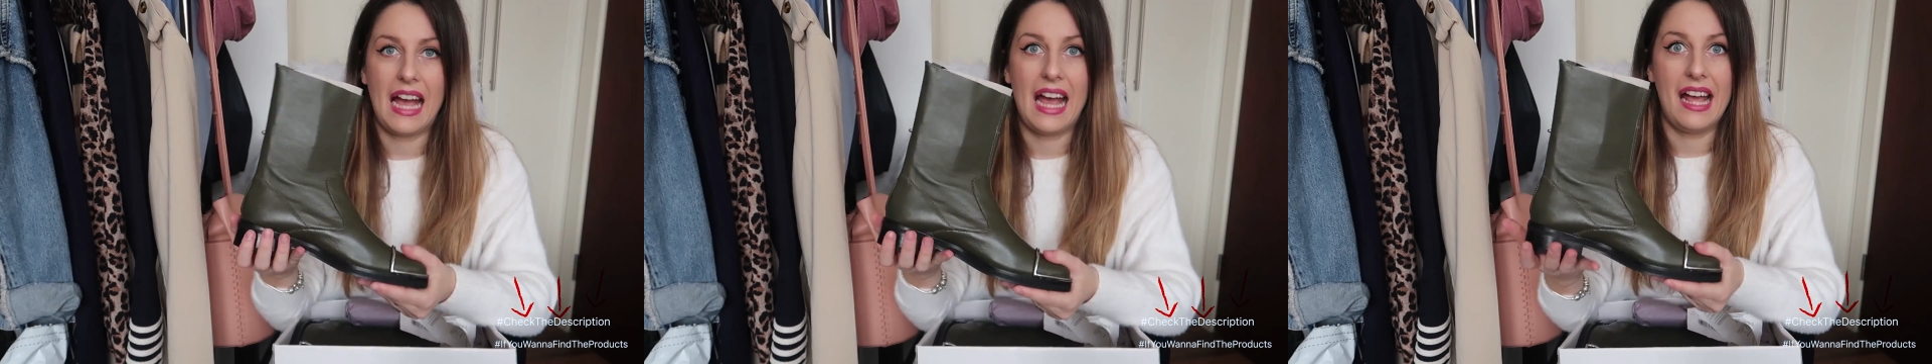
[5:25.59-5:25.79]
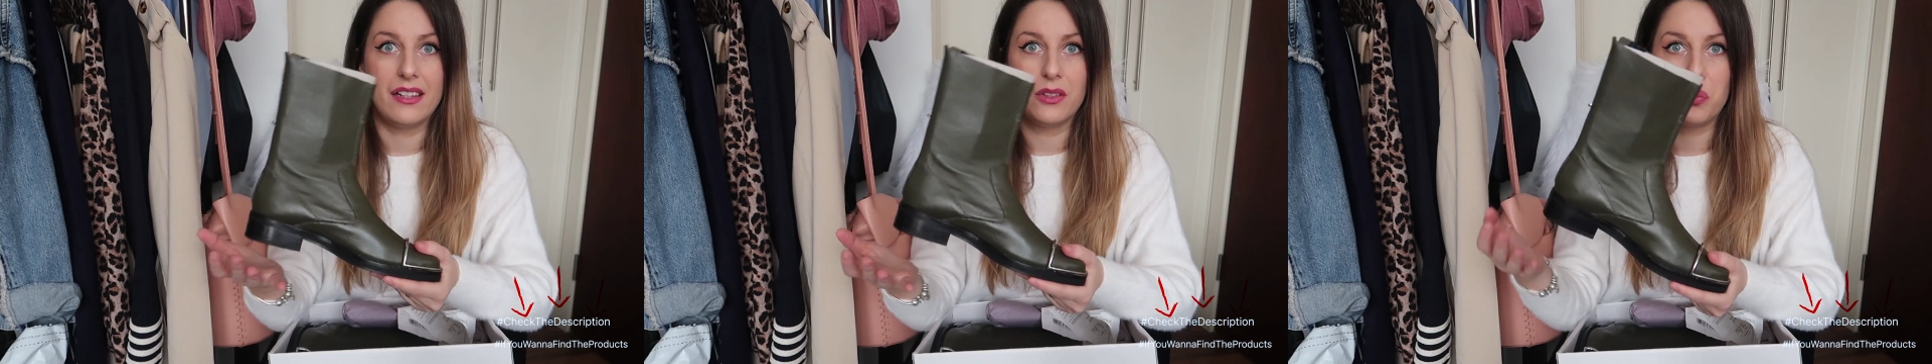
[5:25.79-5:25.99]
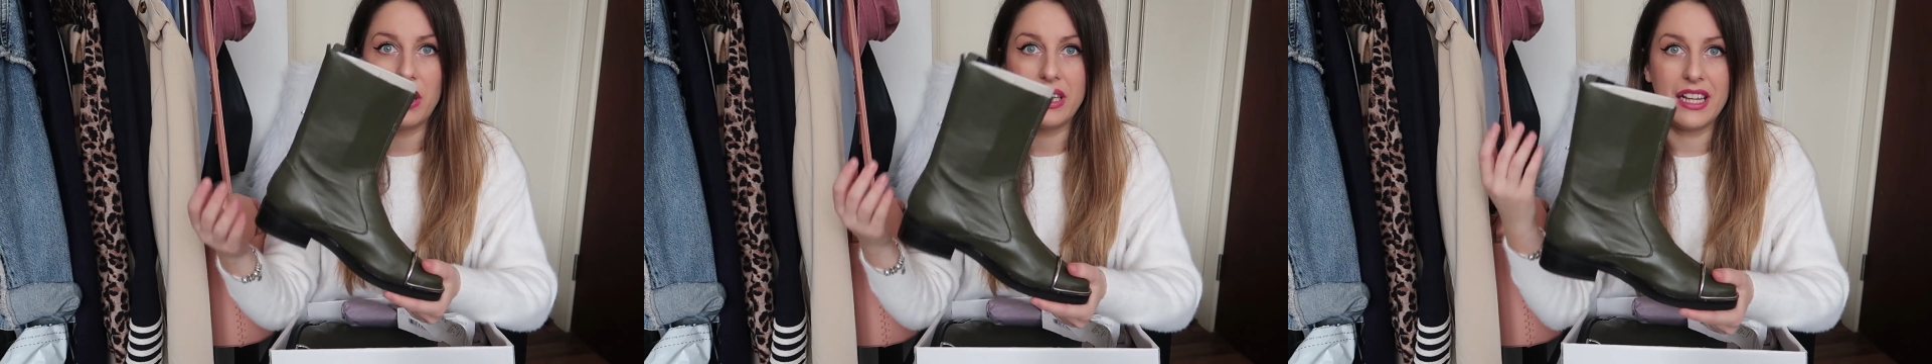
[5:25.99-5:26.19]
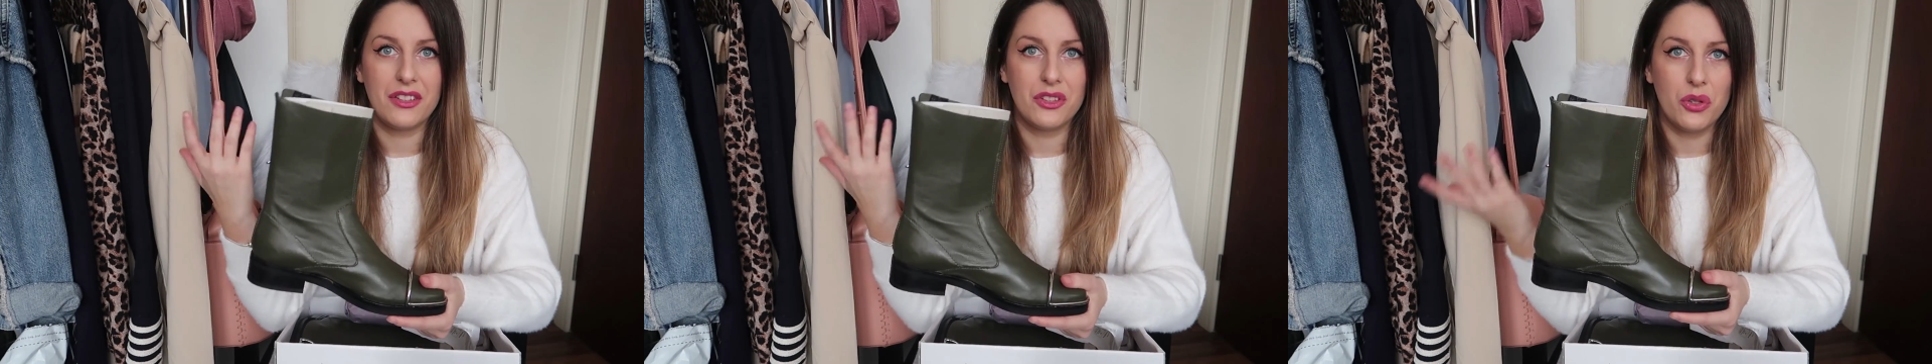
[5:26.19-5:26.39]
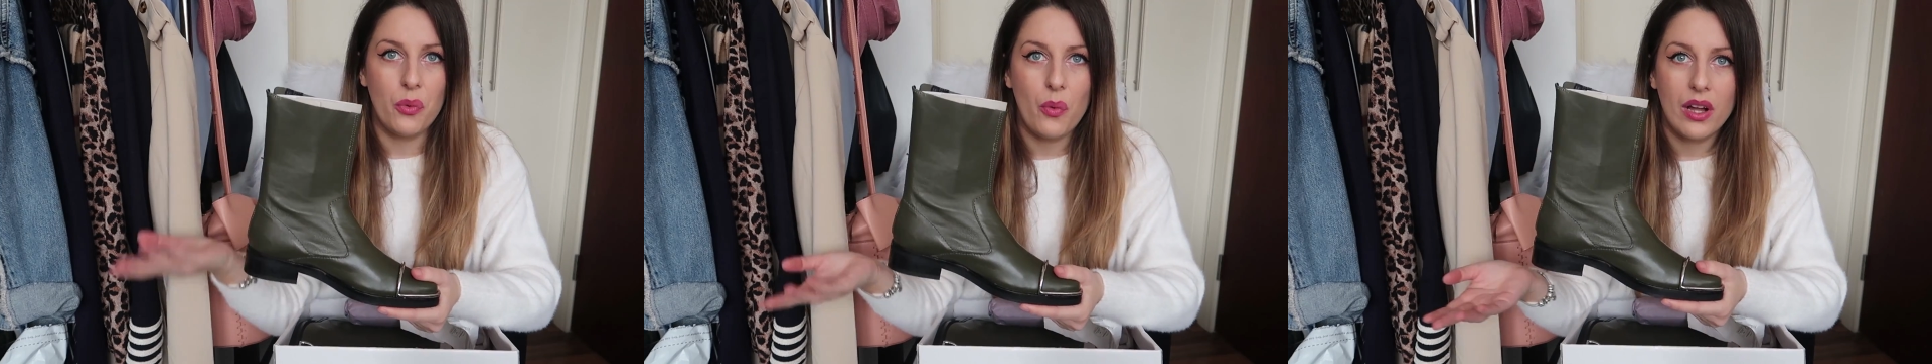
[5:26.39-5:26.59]
And when I
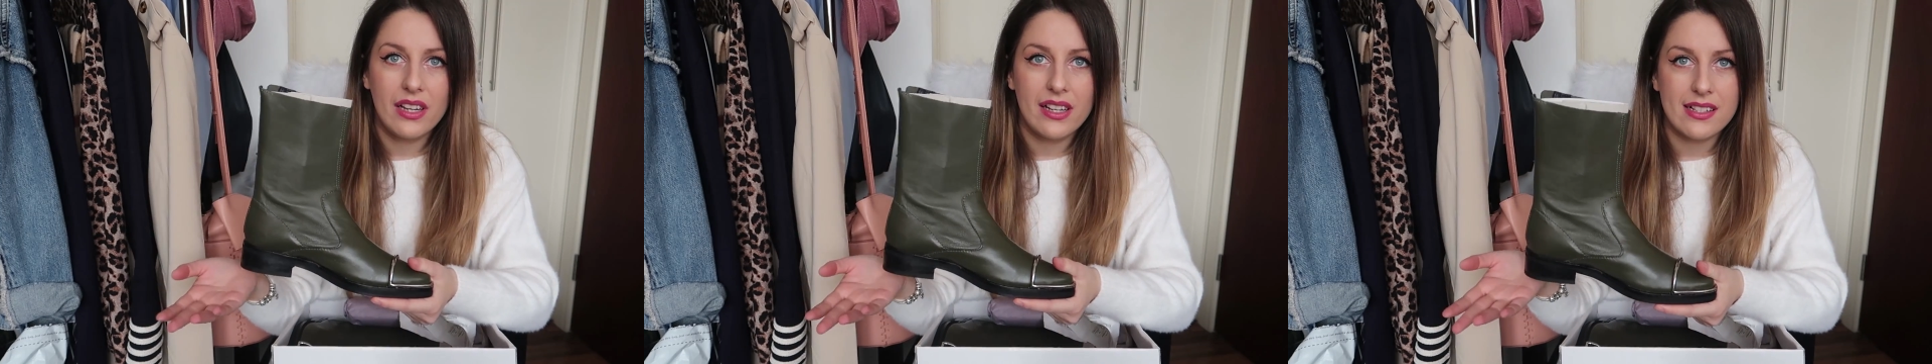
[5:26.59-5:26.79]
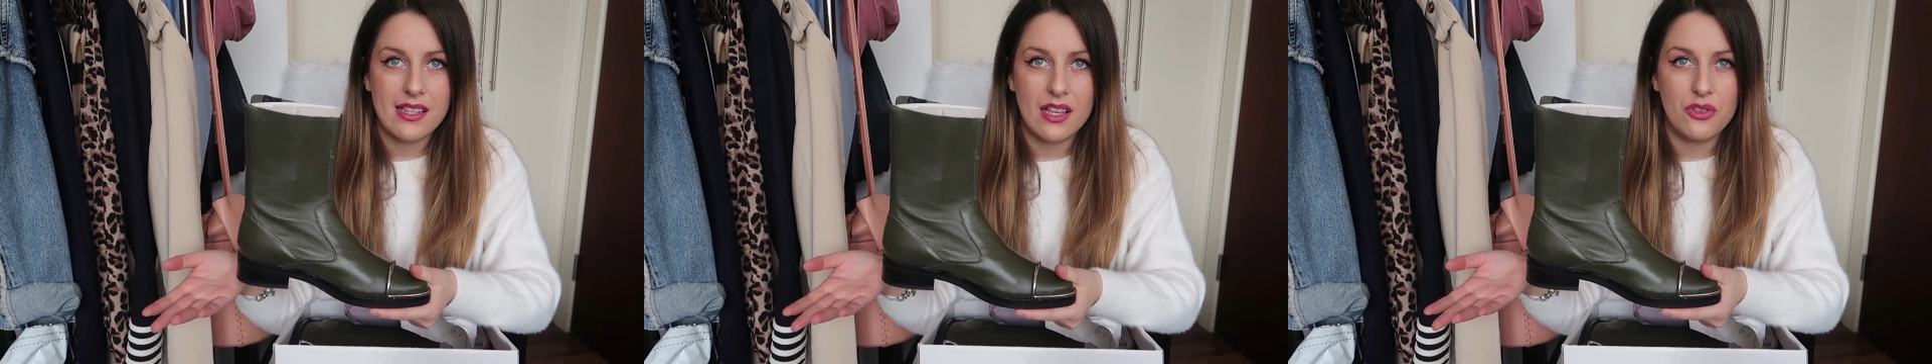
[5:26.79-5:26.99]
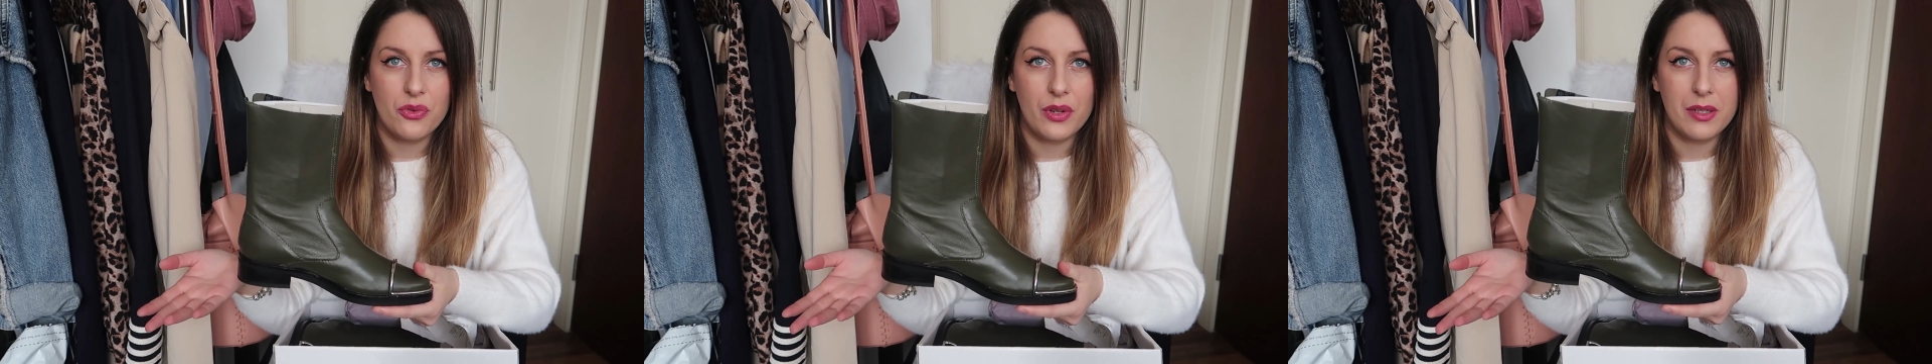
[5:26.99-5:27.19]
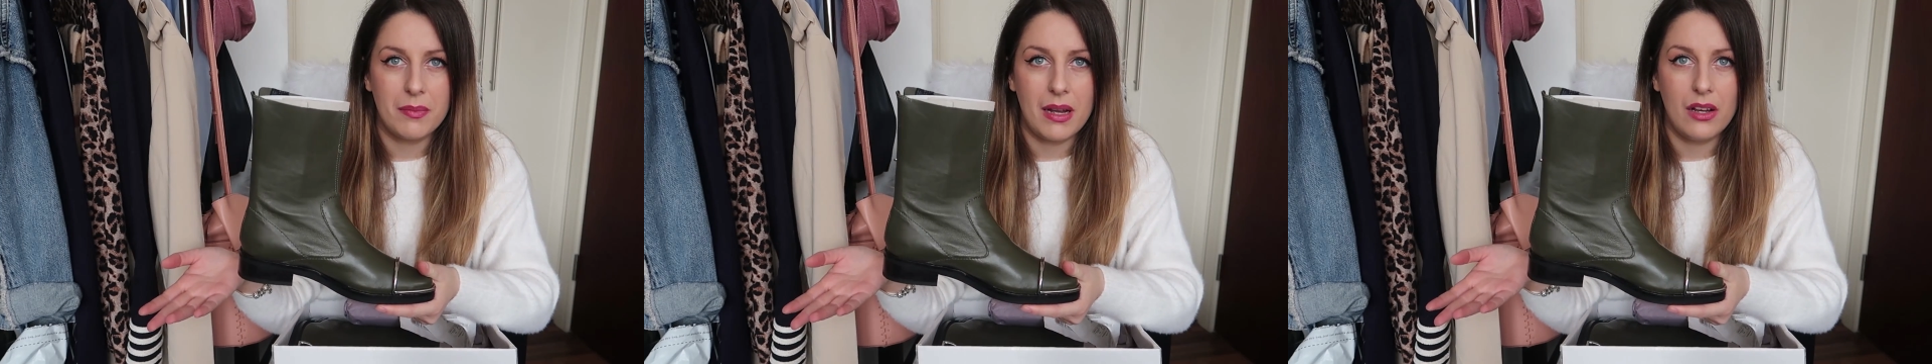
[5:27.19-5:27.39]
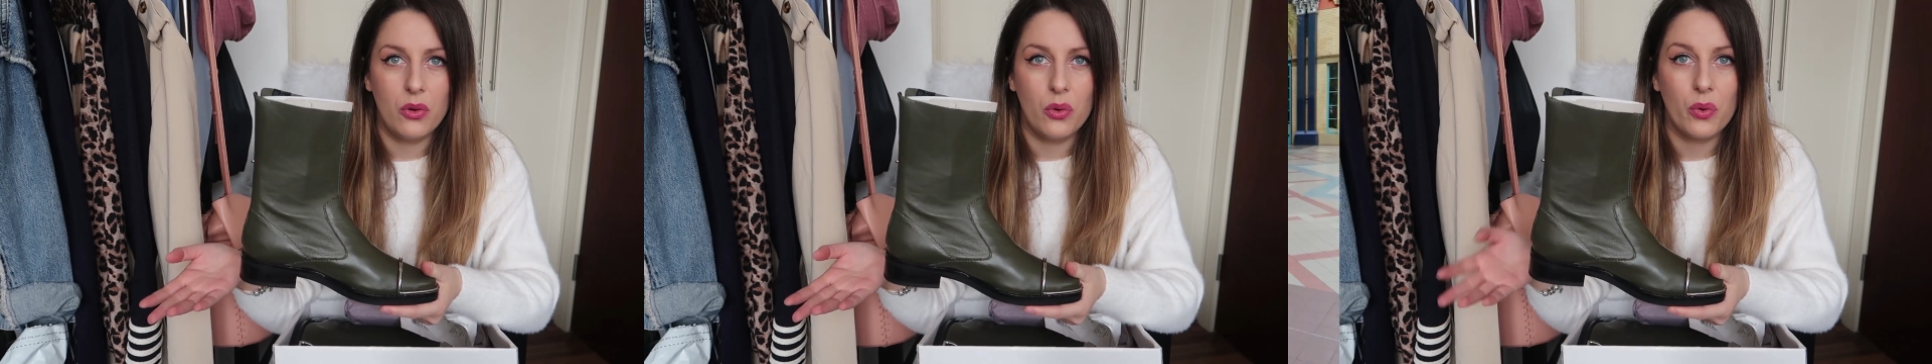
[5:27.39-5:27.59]
don't want to exaggerate
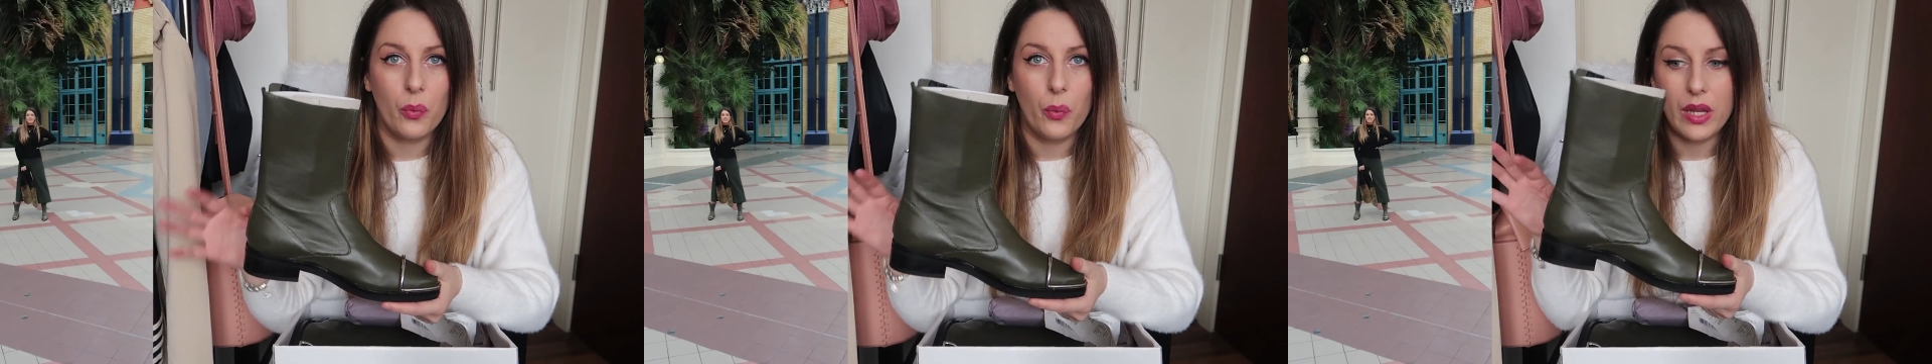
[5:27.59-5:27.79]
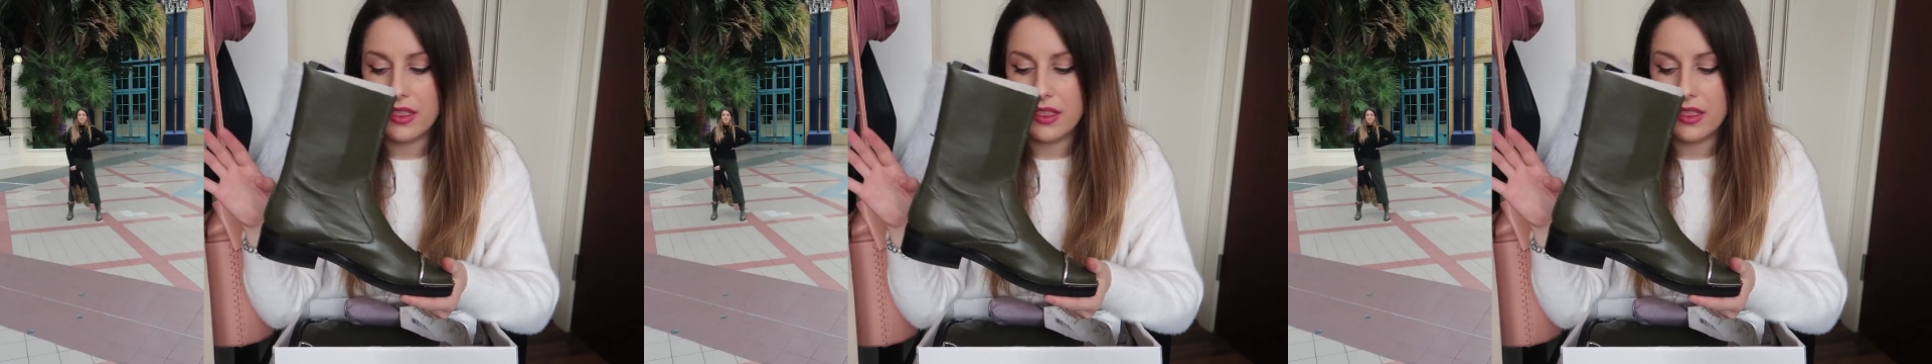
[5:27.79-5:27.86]
my look